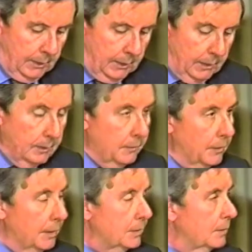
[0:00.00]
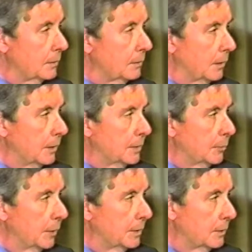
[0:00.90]
Uh, thus, it is a
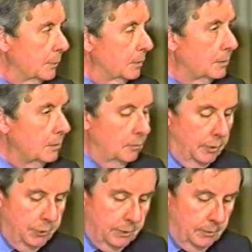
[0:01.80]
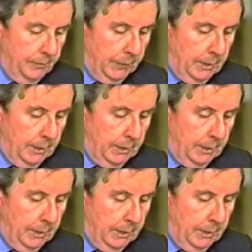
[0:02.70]
principle which